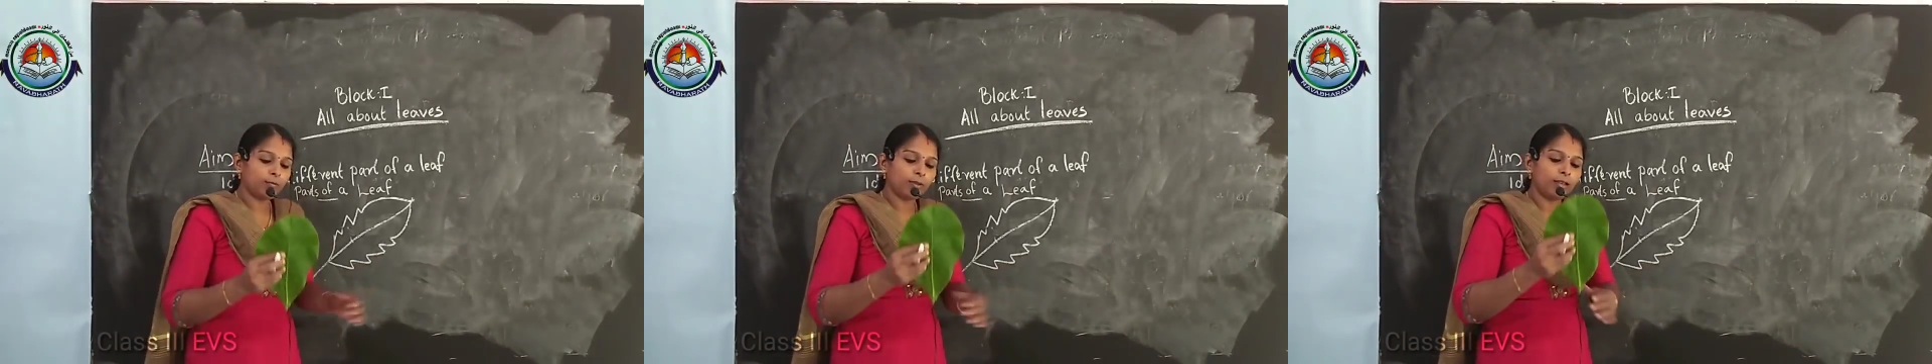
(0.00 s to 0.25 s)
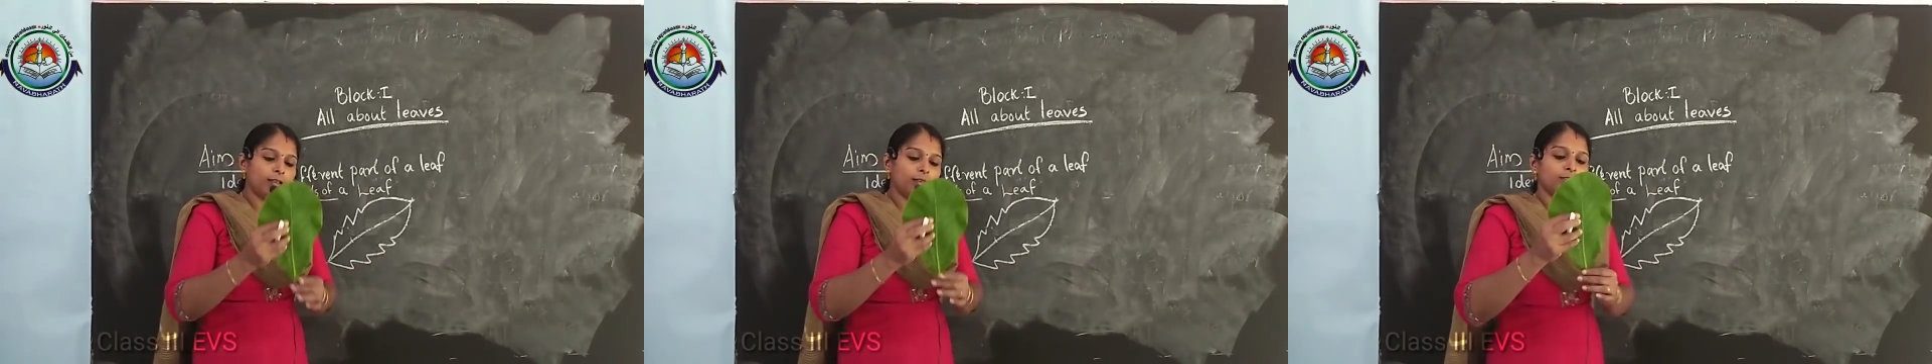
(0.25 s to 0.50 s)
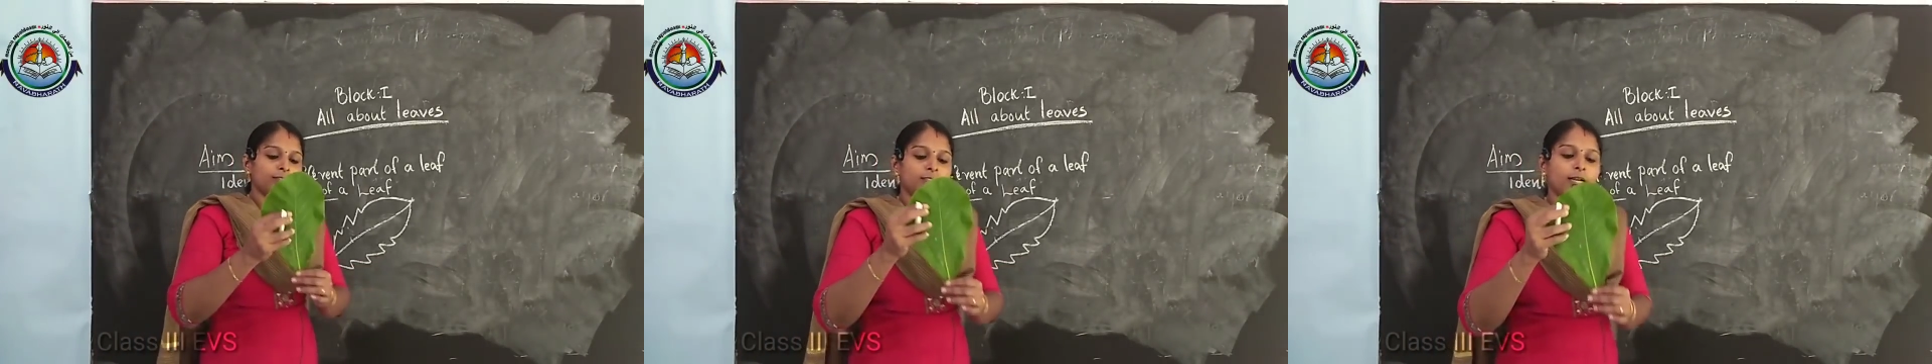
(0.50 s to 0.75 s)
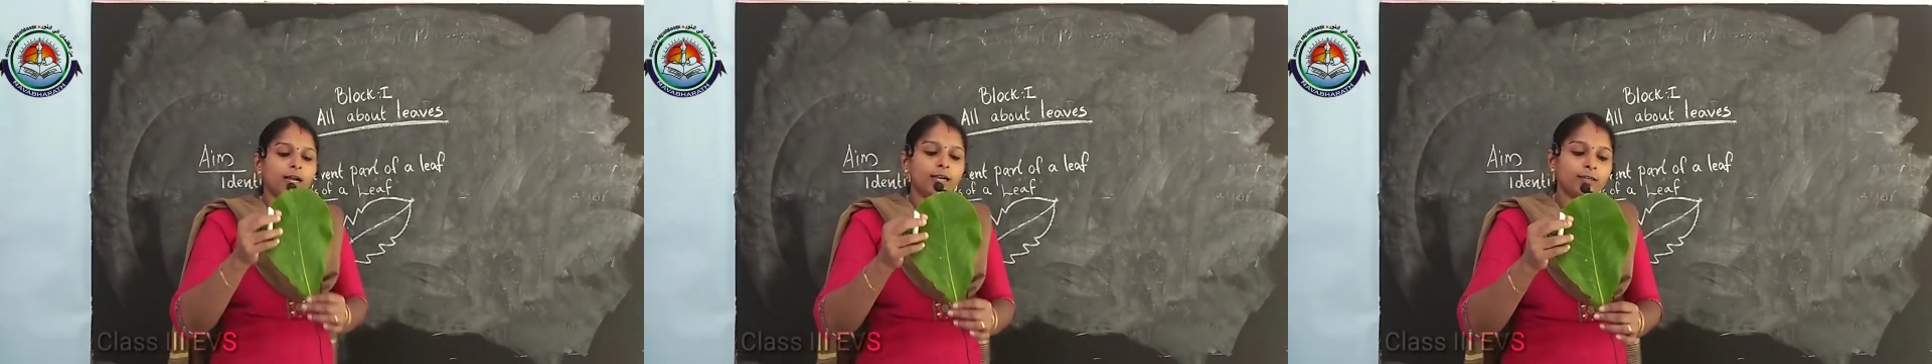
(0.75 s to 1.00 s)
will
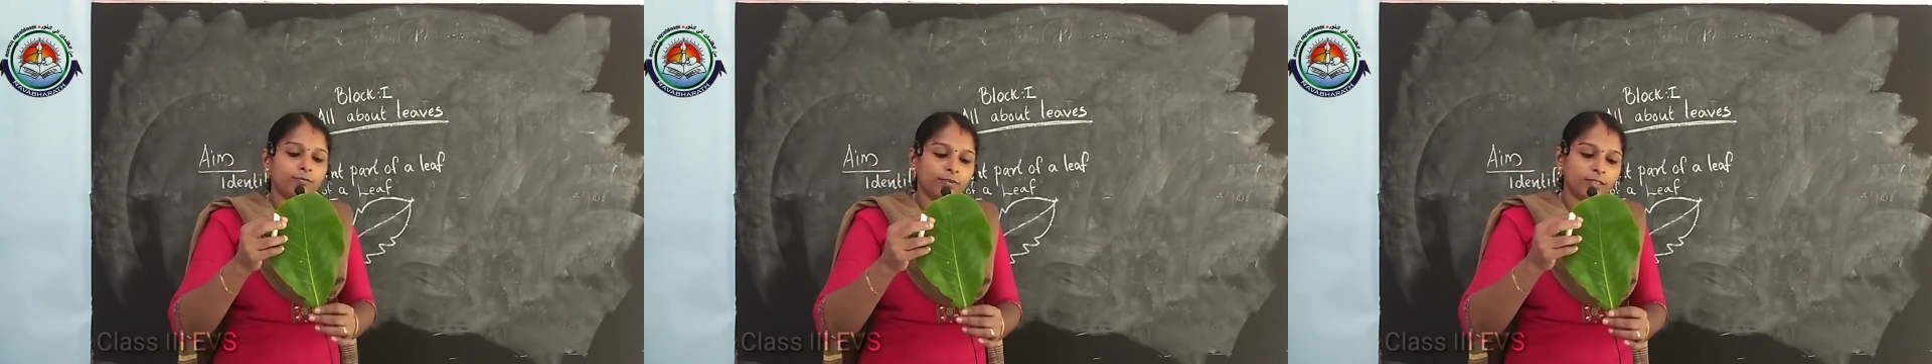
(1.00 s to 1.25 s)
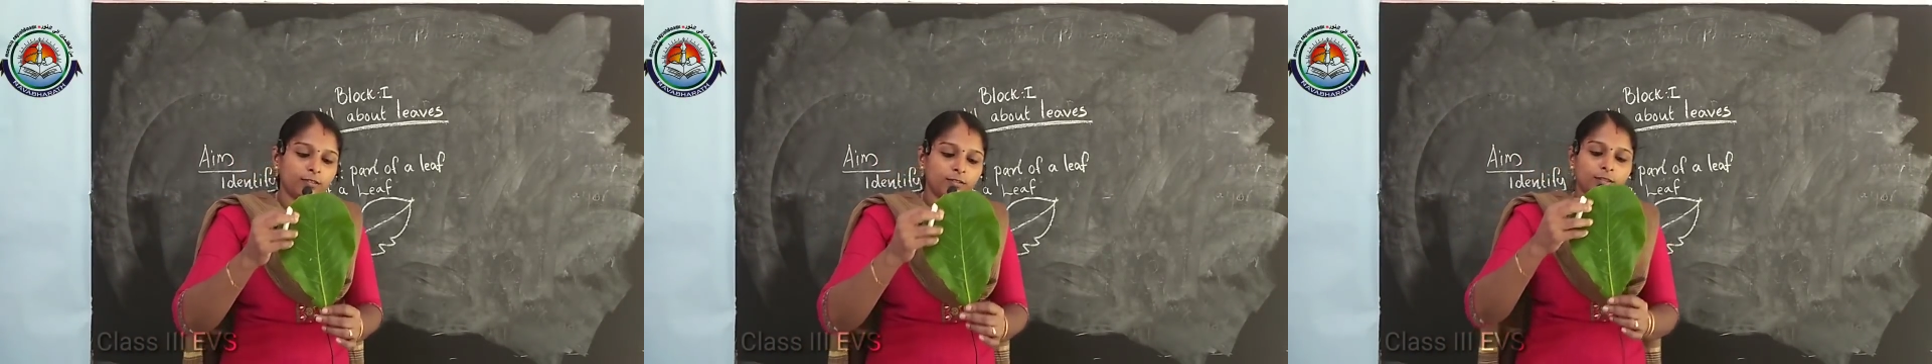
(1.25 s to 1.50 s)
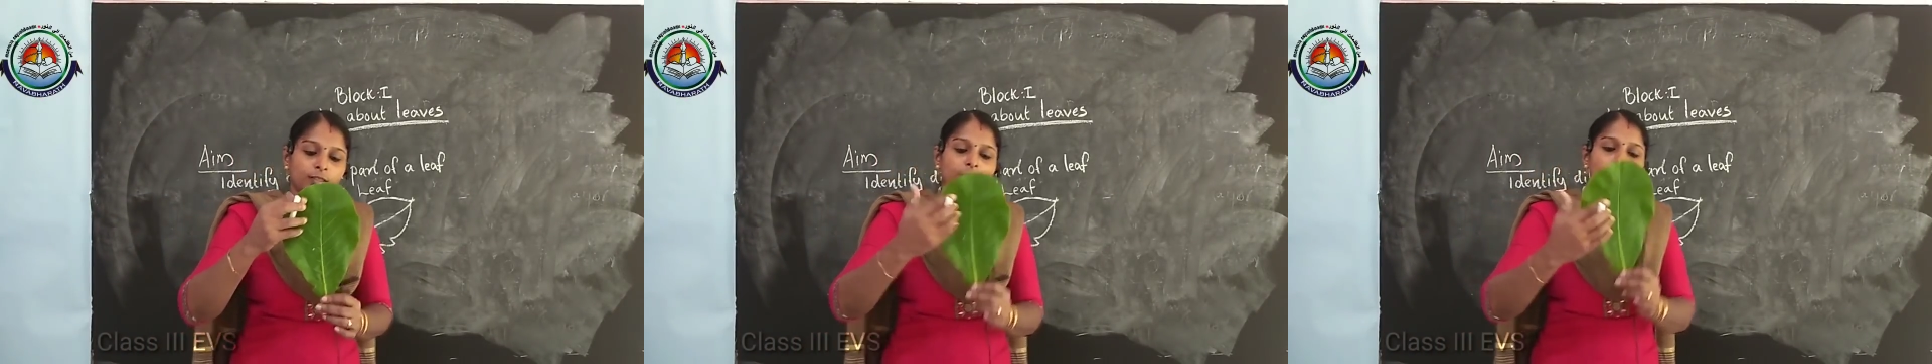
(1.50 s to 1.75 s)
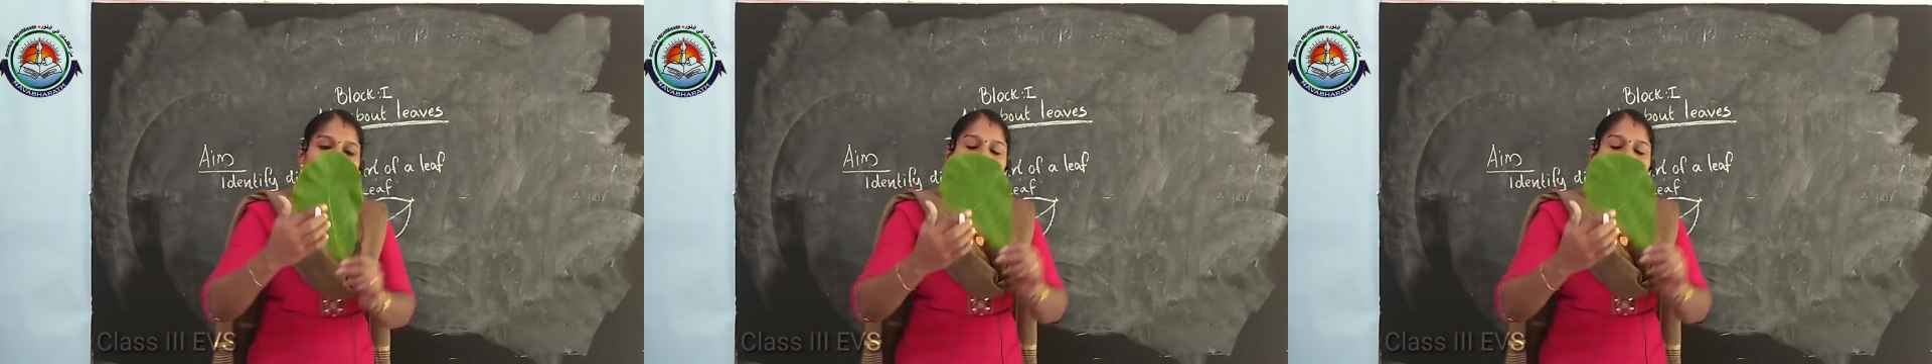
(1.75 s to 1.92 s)
start with the